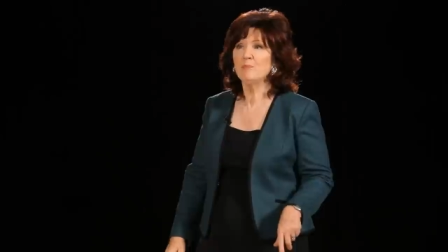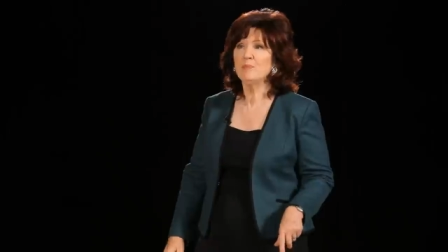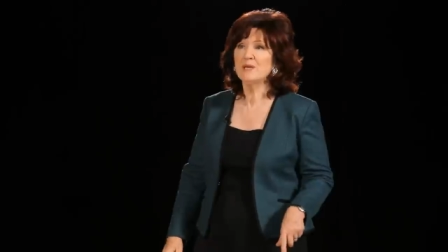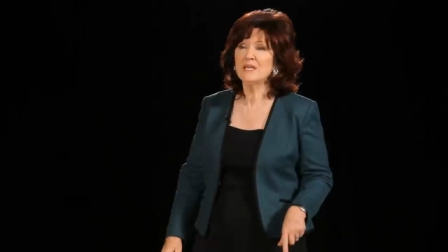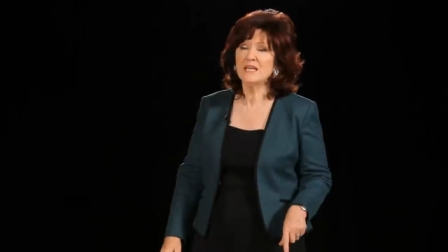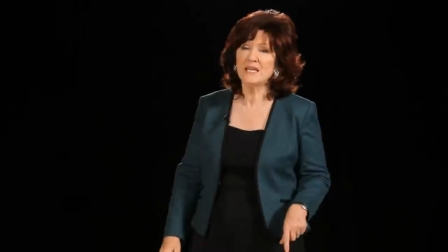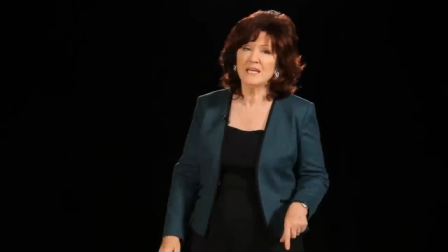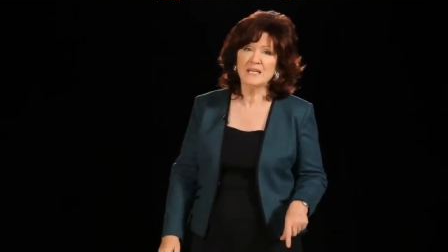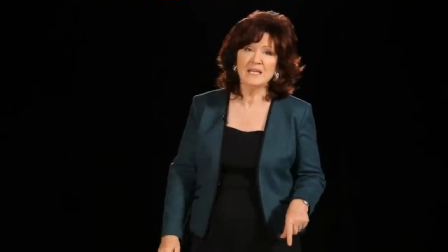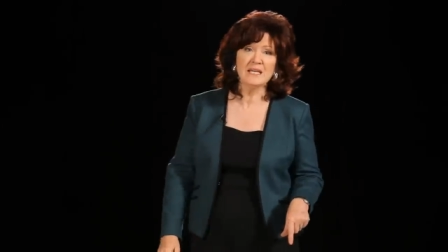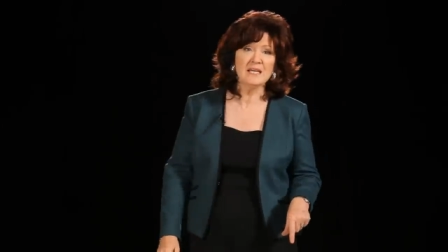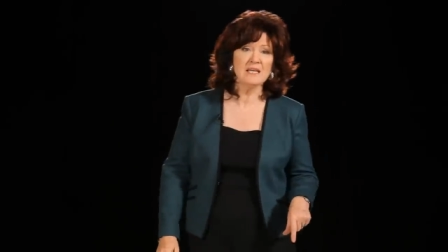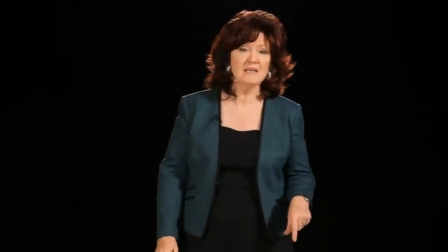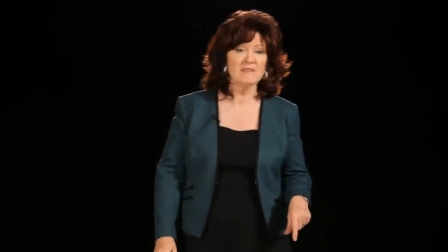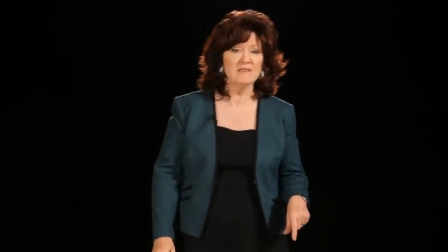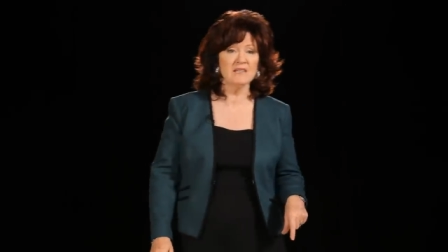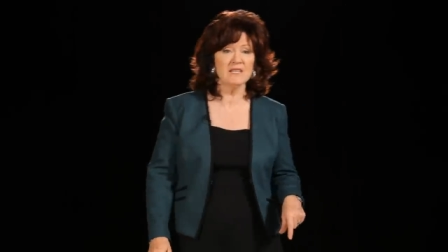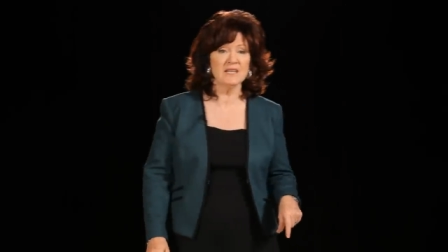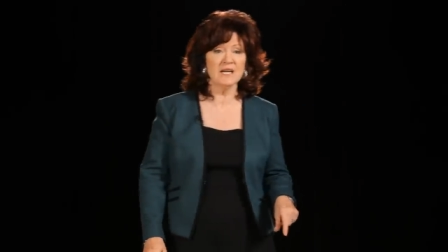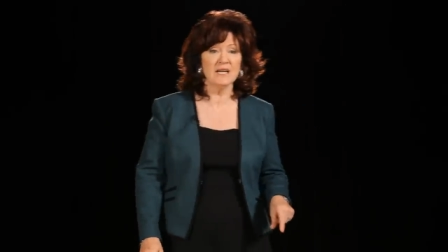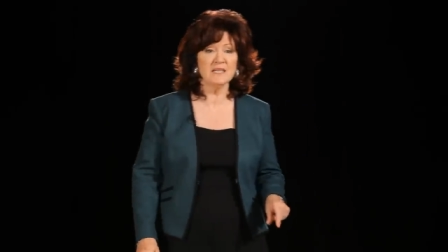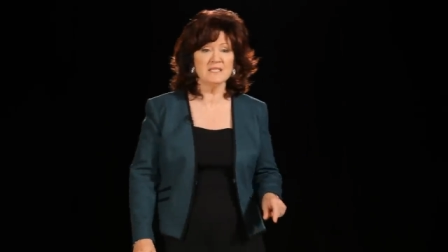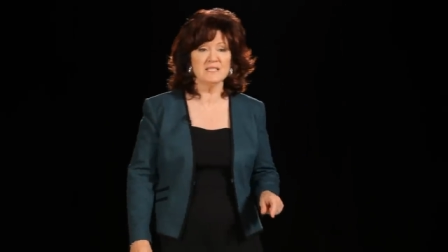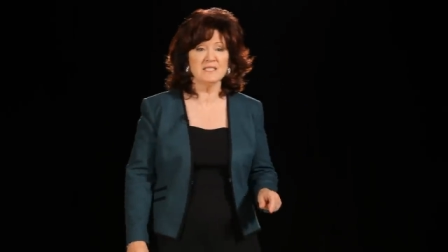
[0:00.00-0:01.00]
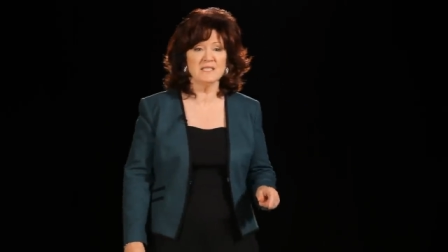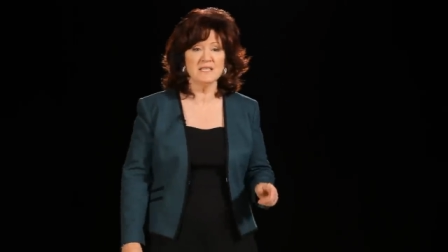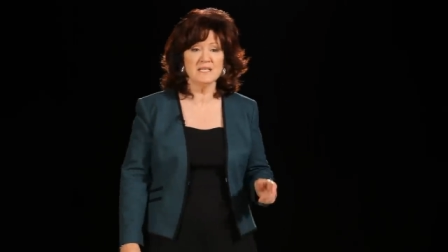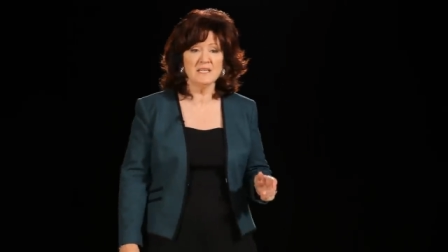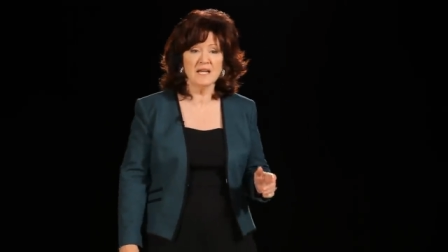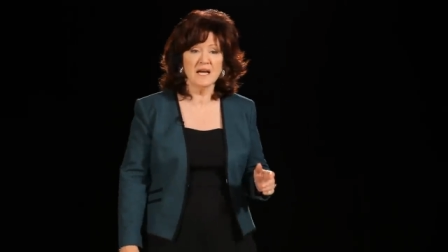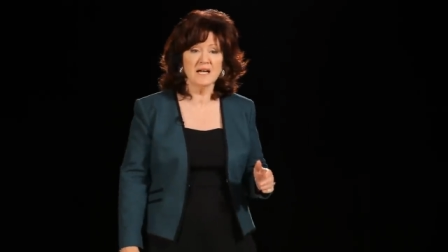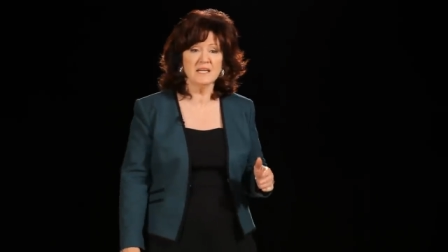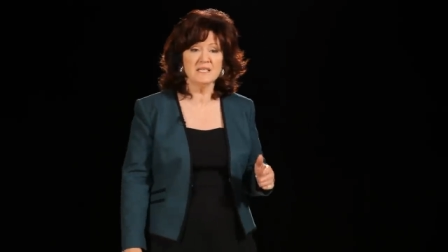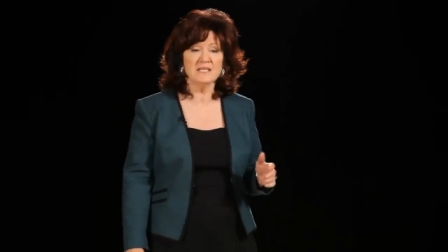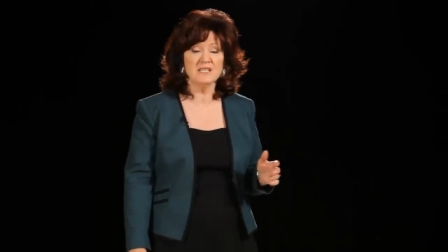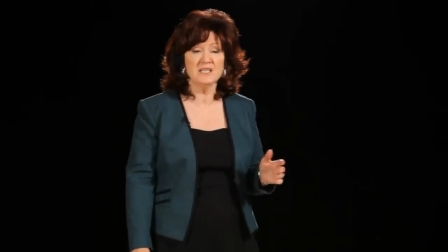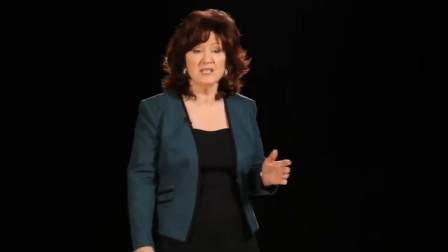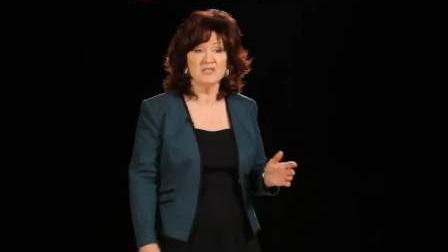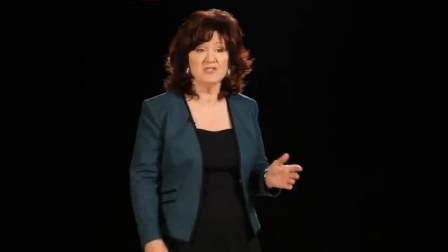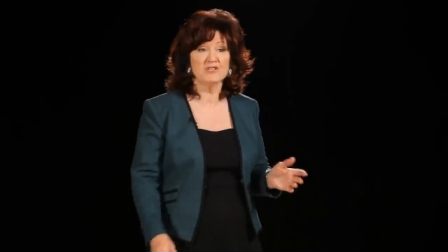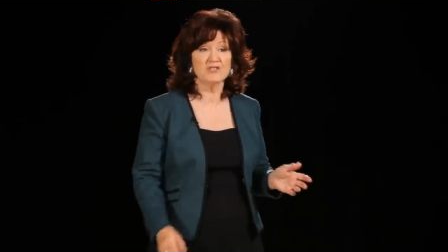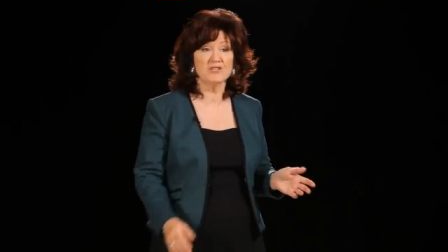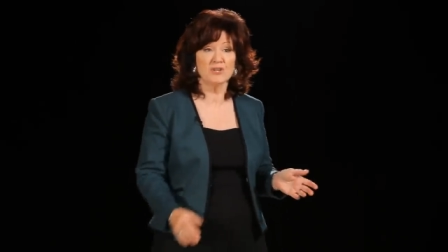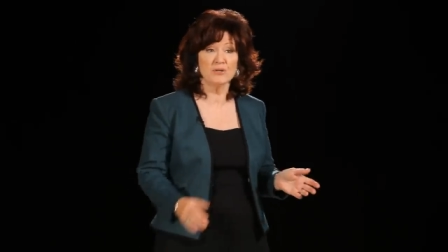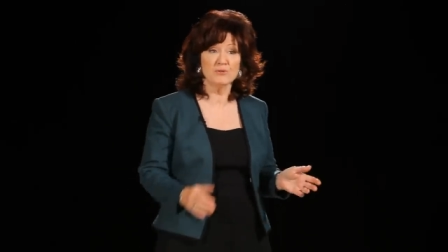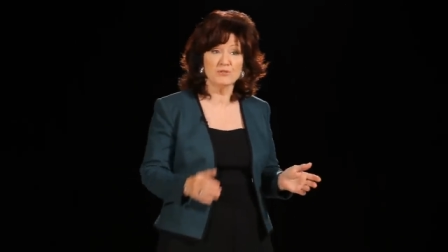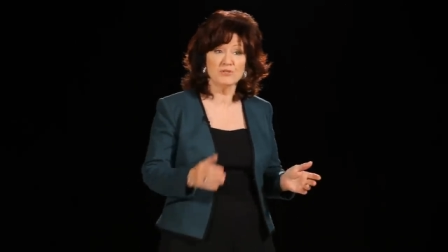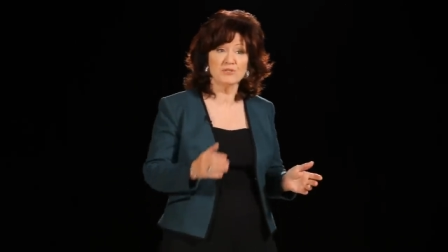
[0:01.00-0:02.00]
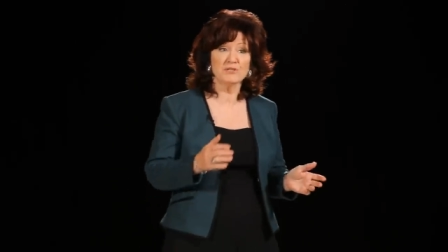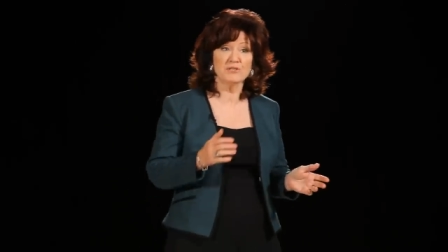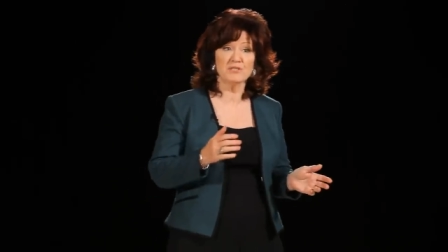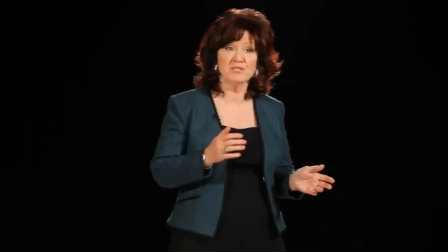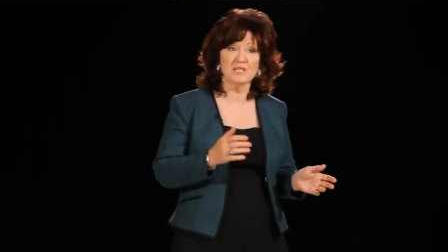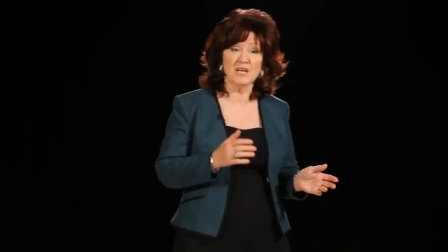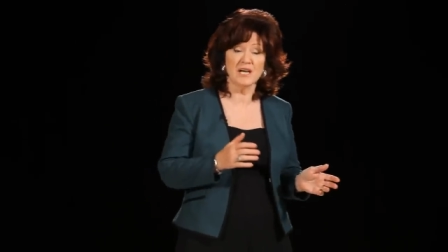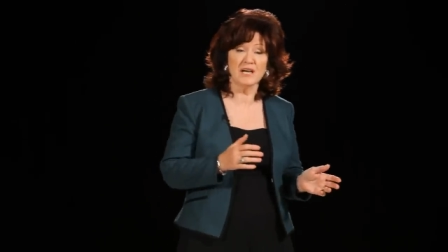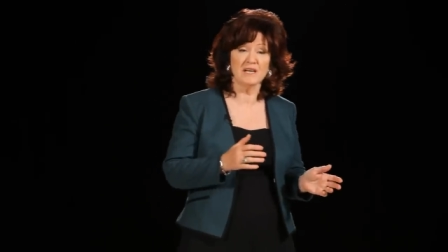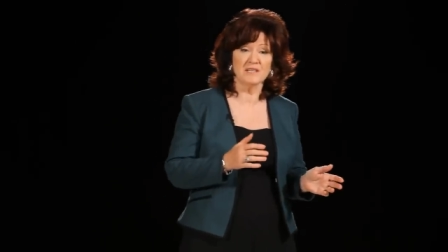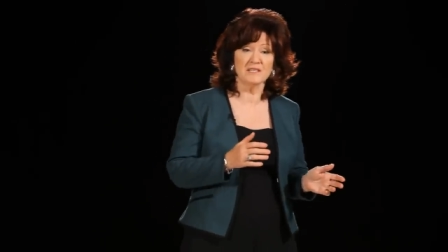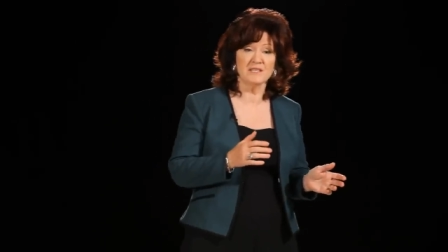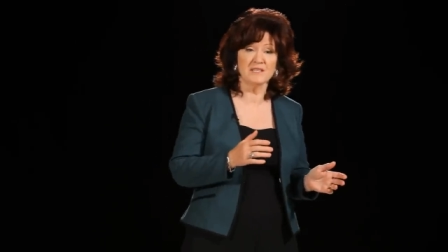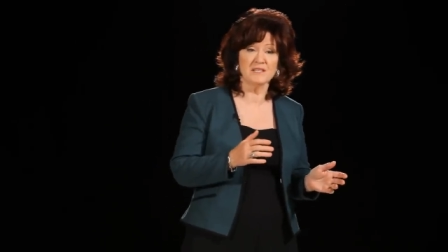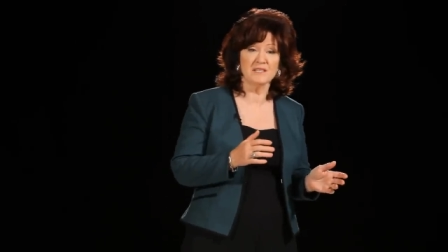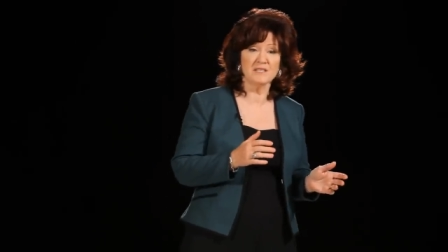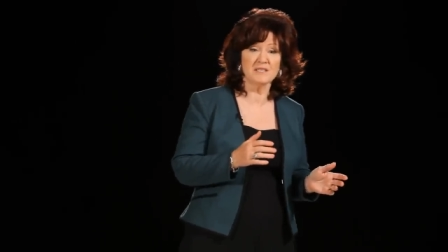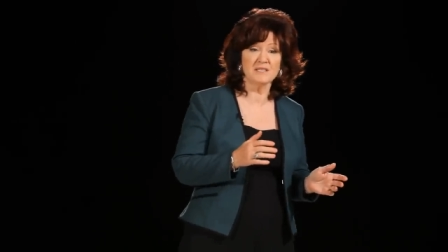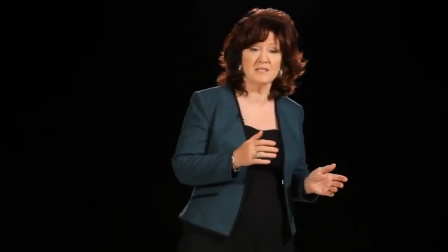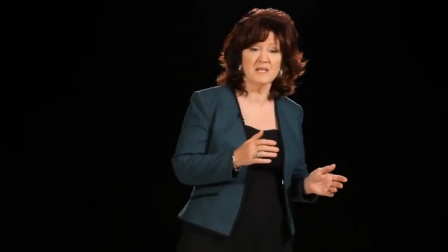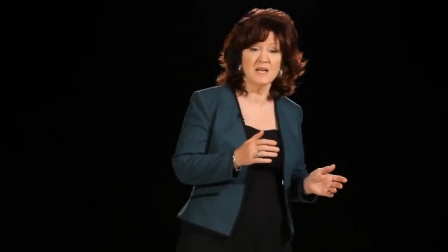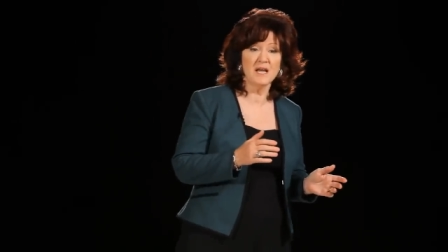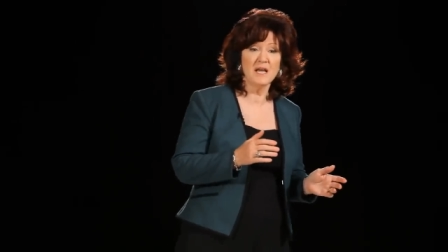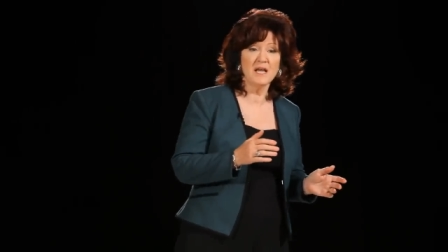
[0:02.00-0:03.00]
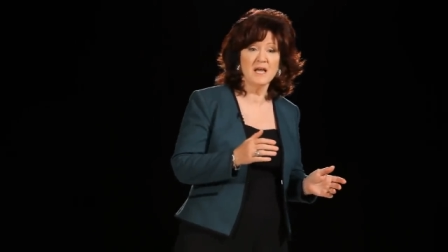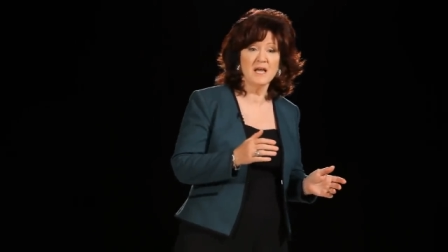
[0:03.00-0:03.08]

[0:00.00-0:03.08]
beginning in the 1990s, social scientists